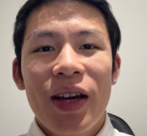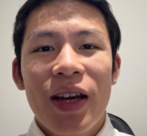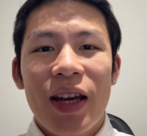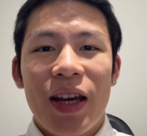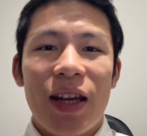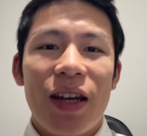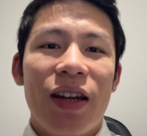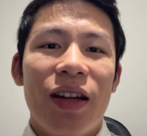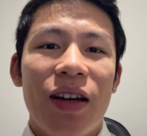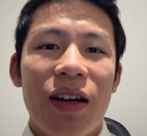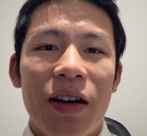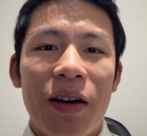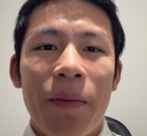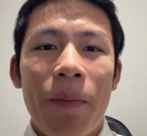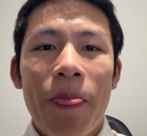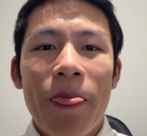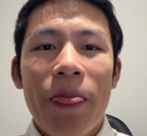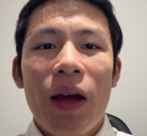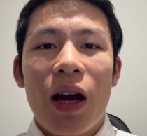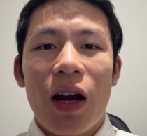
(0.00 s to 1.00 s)
in a
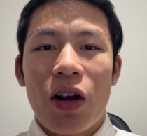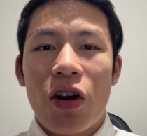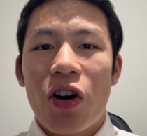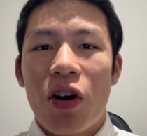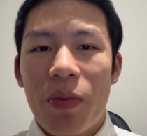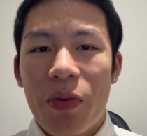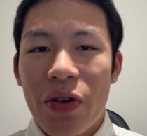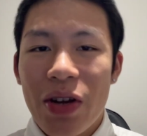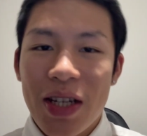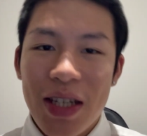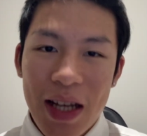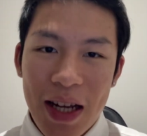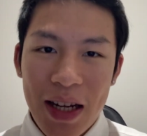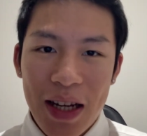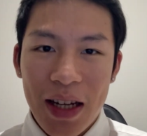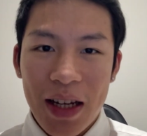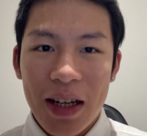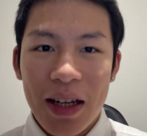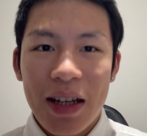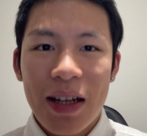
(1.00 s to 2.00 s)
corporate
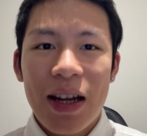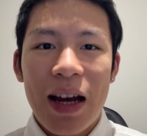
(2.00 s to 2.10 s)
setting.